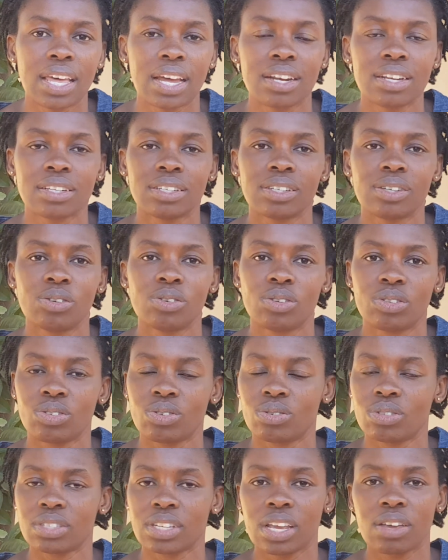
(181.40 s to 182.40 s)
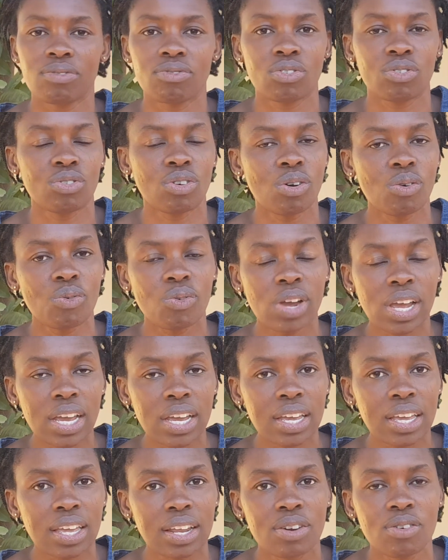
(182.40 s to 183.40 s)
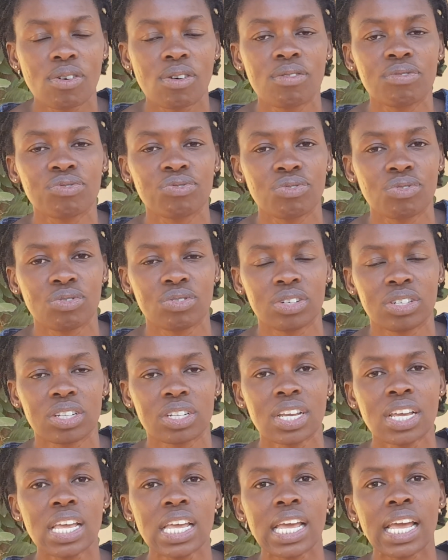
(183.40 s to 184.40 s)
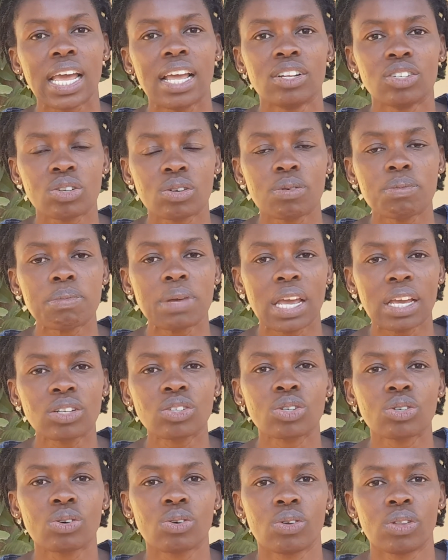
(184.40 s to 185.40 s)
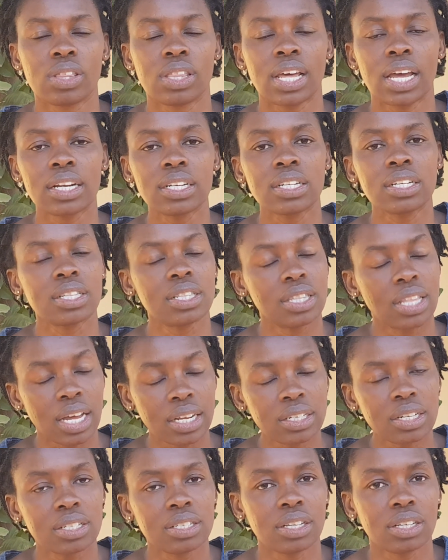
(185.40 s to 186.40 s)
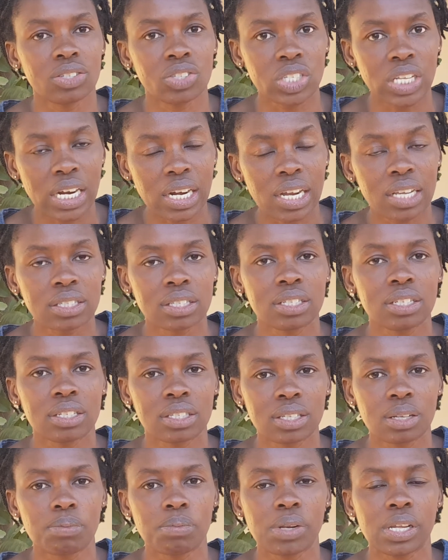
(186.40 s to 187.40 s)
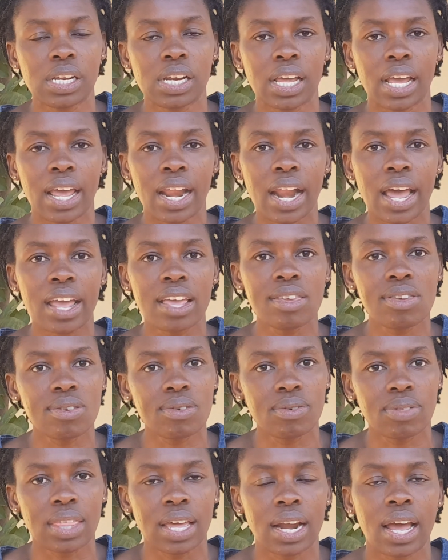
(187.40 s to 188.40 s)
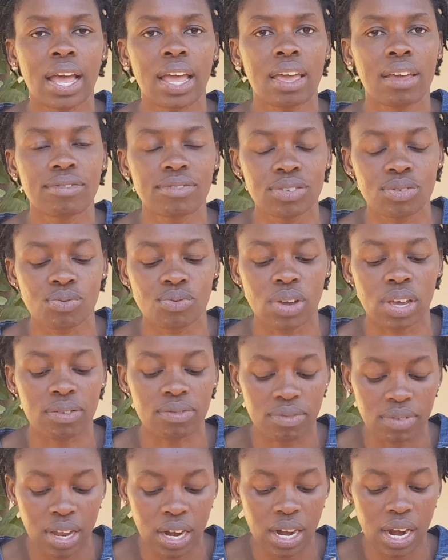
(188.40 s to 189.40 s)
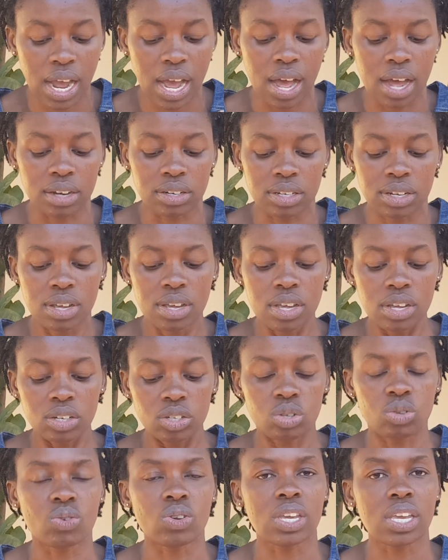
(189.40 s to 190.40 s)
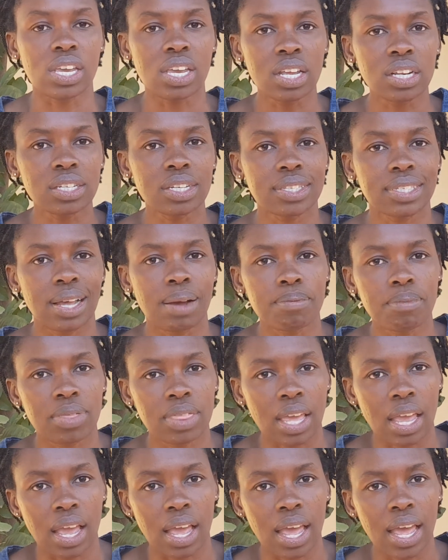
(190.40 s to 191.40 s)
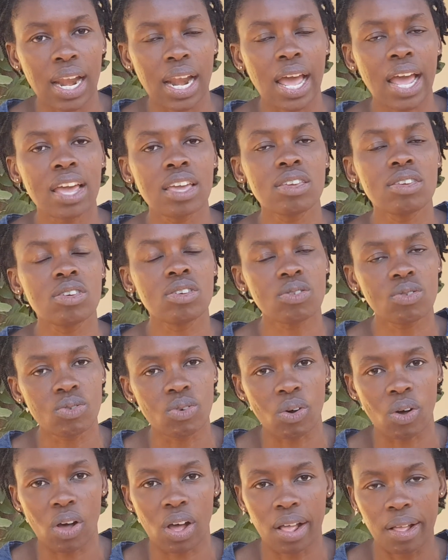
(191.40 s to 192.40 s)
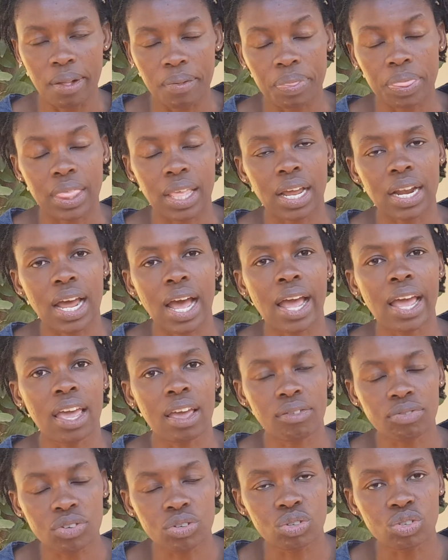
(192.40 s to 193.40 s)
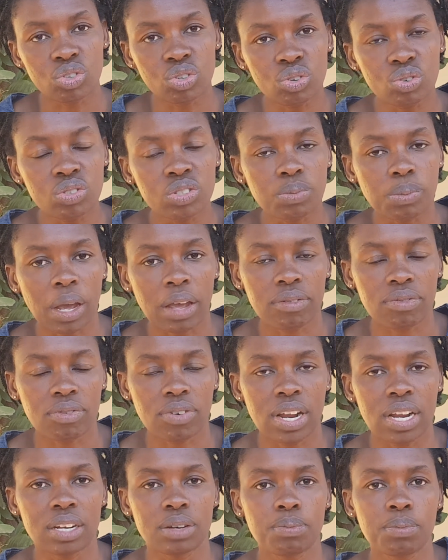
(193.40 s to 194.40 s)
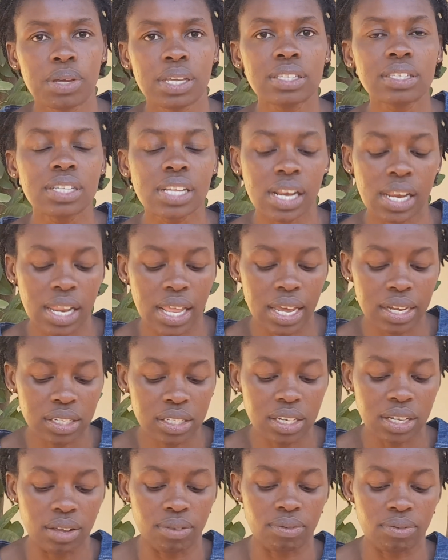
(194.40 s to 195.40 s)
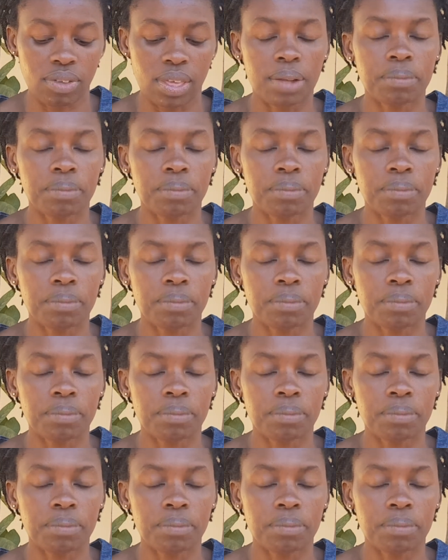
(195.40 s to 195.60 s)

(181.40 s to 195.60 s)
that. She used to say, if you don't work, no food. And she'll make sure that that is a serious discipline. And I knew that I have to work very hard to eat something. And I knew that I have to choose my friend, be selective